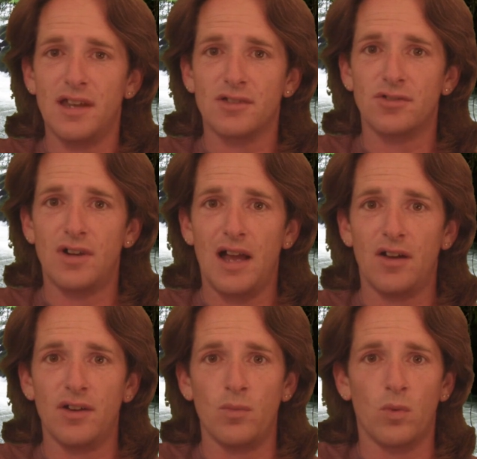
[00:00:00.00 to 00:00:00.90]
snakes are
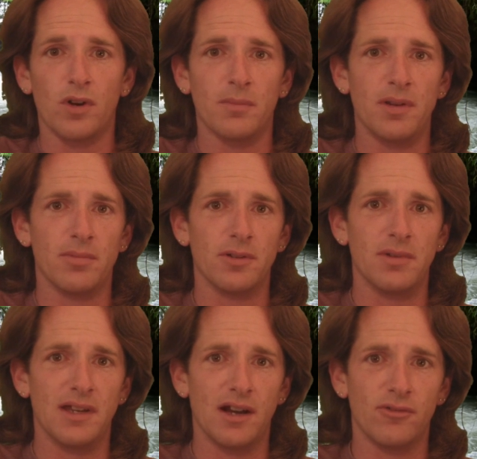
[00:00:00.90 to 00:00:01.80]
out and warning people to
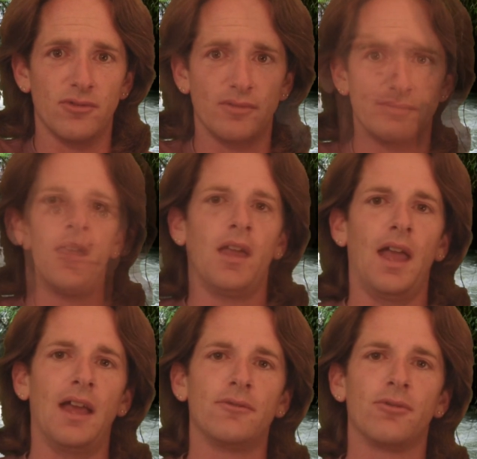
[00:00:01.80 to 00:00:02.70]
be careful.
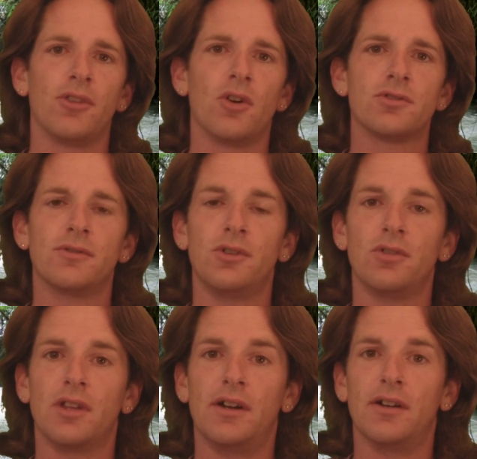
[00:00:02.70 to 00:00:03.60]
And for those of
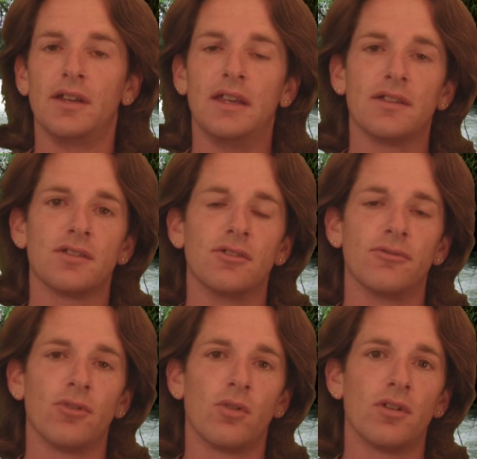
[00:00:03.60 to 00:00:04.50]
you that are against
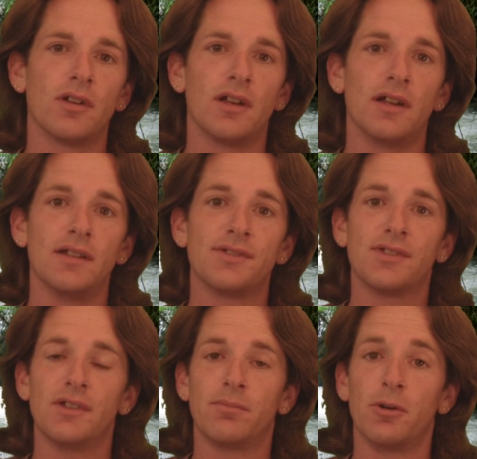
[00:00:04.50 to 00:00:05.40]
the Florida
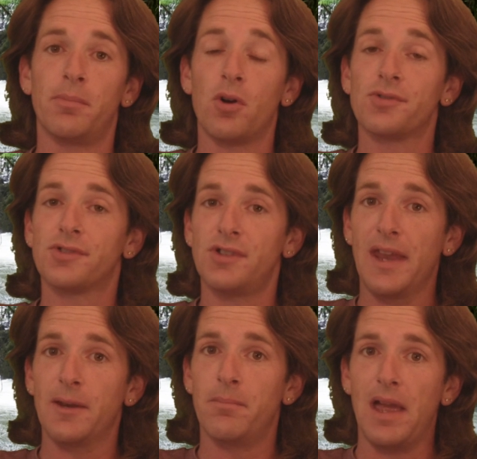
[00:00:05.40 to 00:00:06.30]
proposed
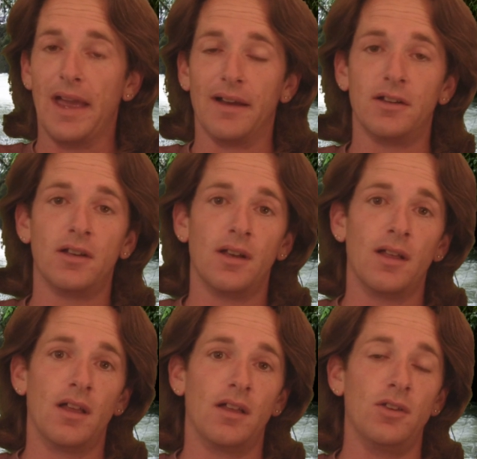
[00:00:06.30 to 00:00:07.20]
snake ban,
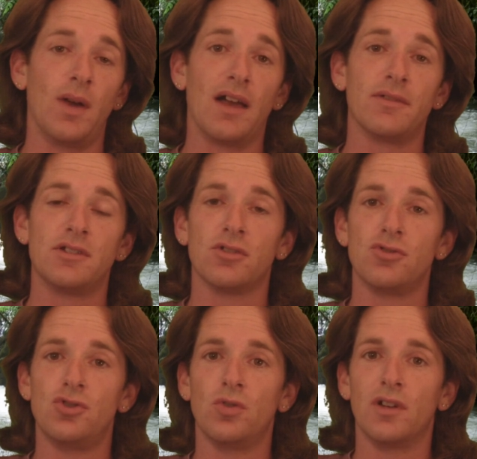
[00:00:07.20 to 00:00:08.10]
you have
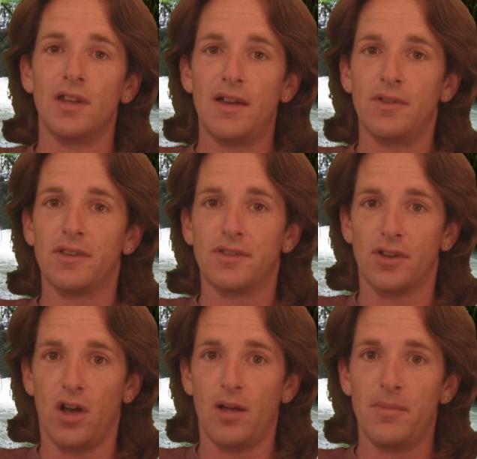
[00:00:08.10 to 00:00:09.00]
until June 11th
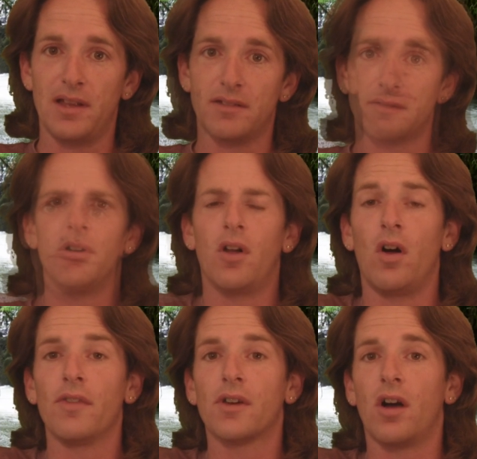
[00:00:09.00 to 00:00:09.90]
to comment. We'll put
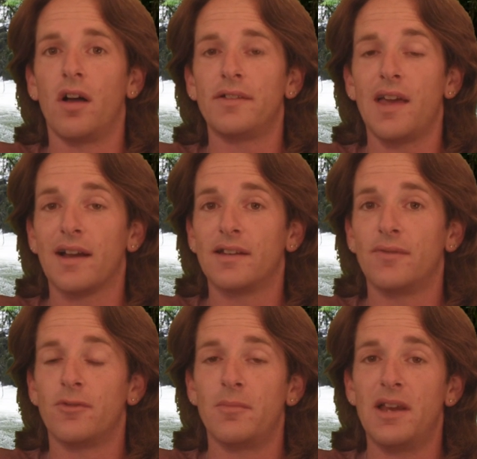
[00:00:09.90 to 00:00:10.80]
all the contact
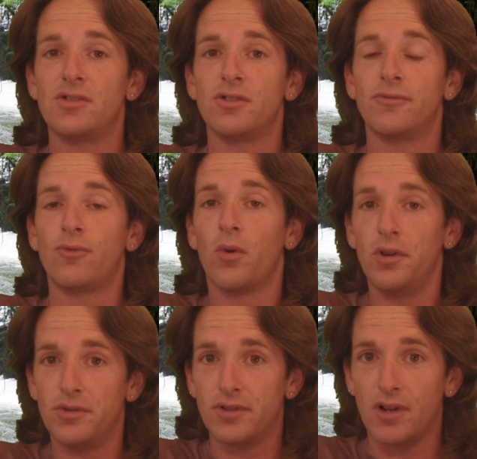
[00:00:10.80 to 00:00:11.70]
information
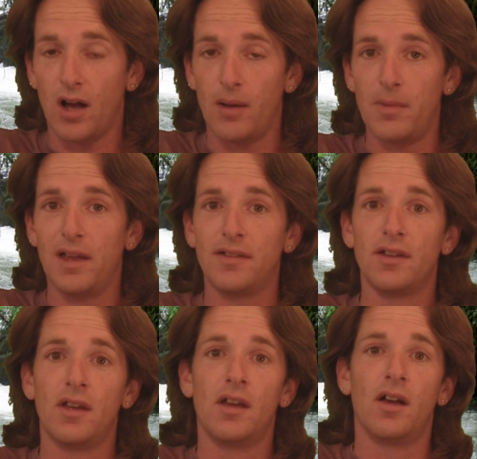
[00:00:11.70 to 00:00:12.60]
for you to
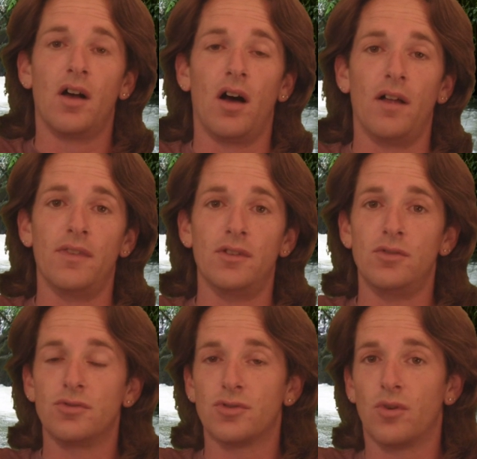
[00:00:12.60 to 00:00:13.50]
comment on the
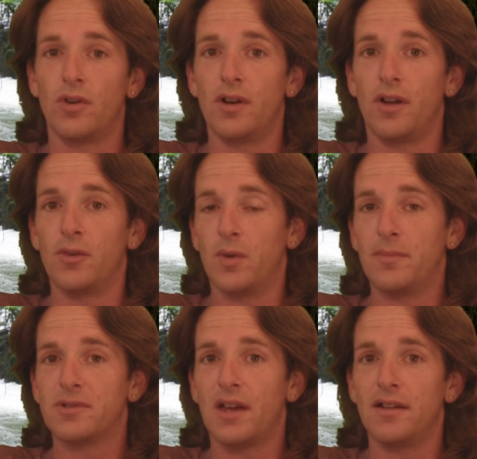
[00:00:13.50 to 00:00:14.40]
news story on the
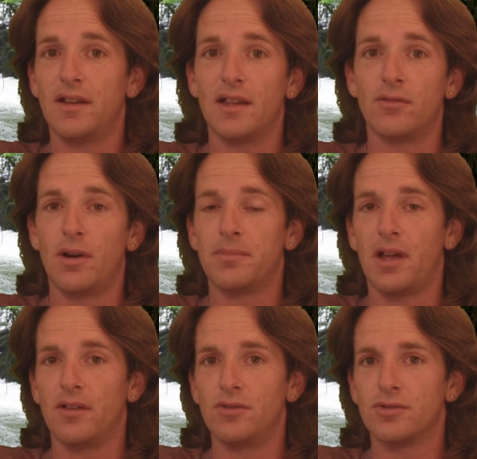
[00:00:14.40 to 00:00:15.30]
website,
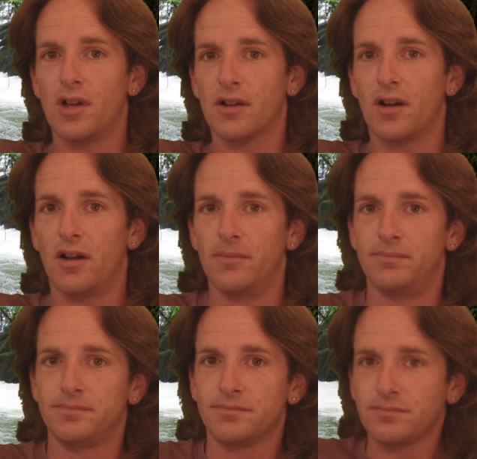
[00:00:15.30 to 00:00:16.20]

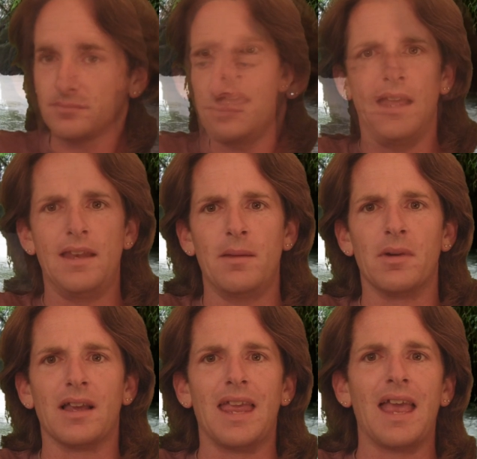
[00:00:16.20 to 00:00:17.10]
dailyreptilenews.com. And a
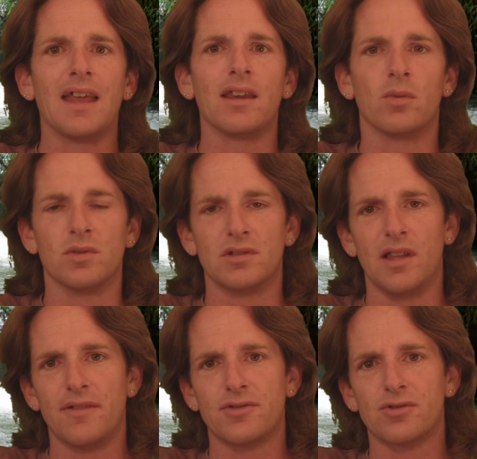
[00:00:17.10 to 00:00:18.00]
mechanic was
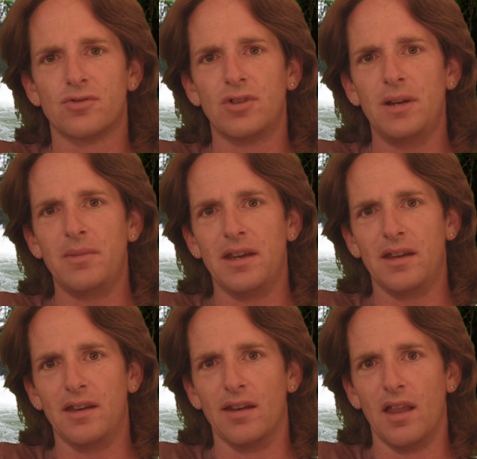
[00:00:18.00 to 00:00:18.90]
left
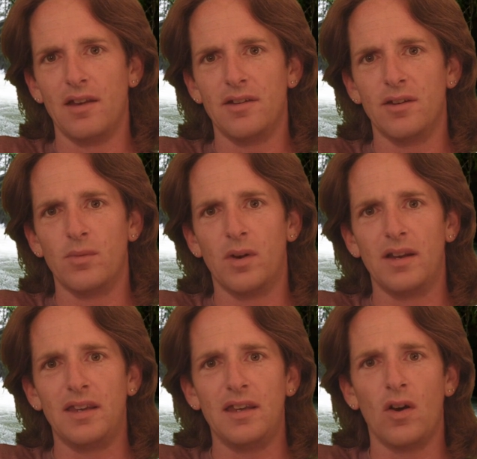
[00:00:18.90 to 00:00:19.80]
screaming in London
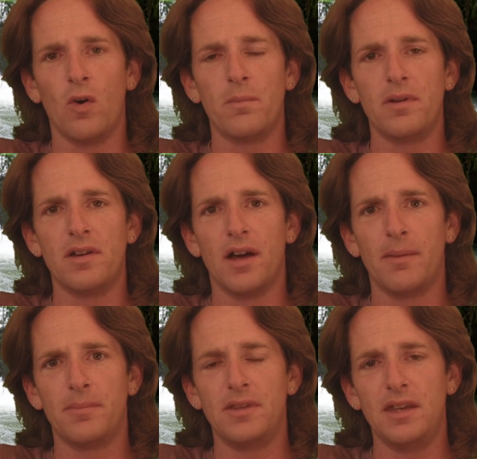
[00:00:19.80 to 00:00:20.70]
when he opened
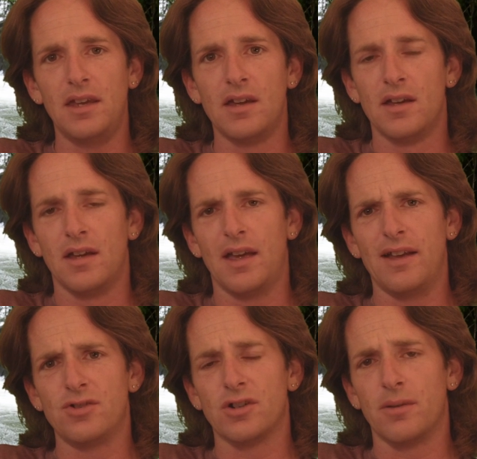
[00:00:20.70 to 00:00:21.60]
up the
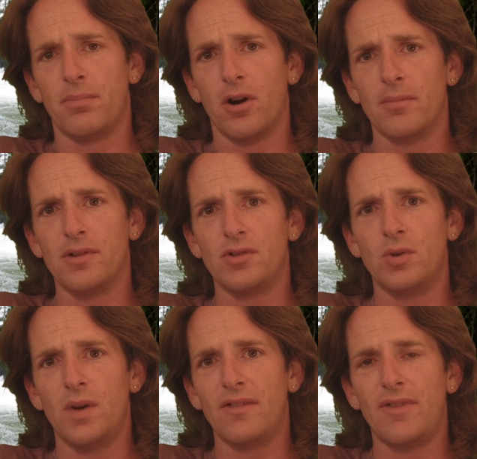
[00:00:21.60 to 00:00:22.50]
engine compartment
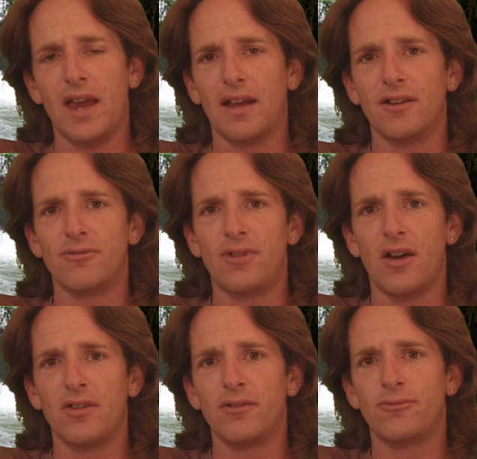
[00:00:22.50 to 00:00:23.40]
to a van and
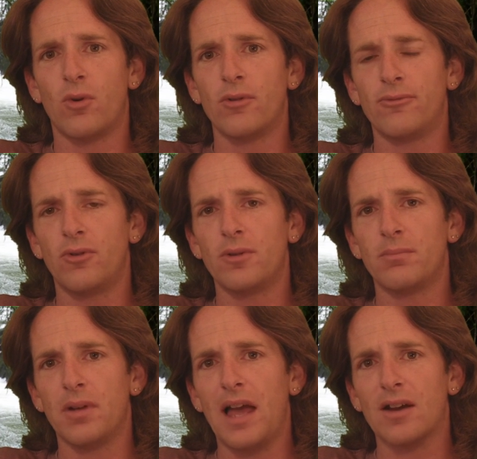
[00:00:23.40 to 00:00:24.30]
found a
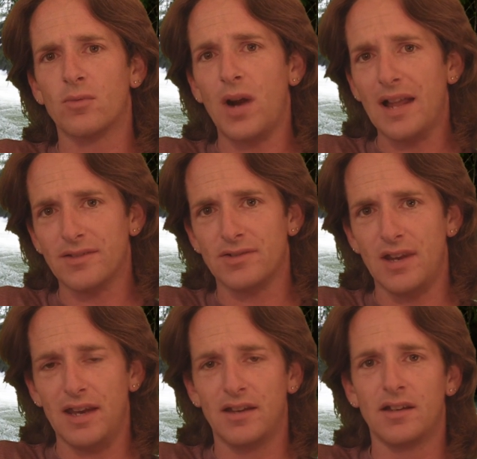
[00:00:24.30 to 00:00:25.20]
4-foot black rat
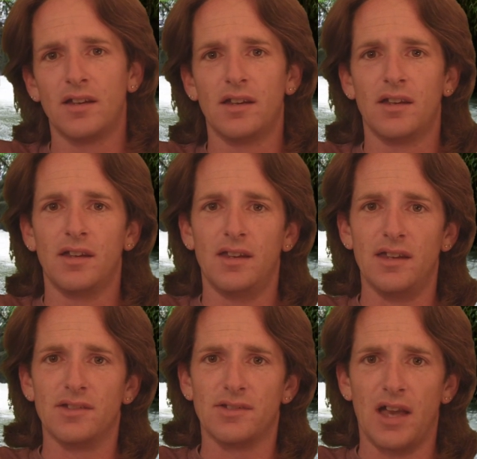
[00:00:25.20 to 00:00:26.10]
snake
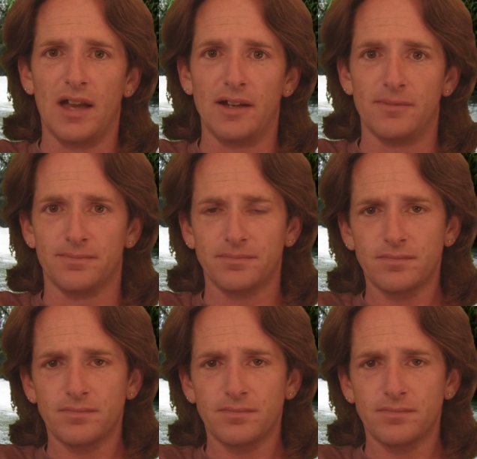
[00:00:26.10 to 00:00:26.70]
inside.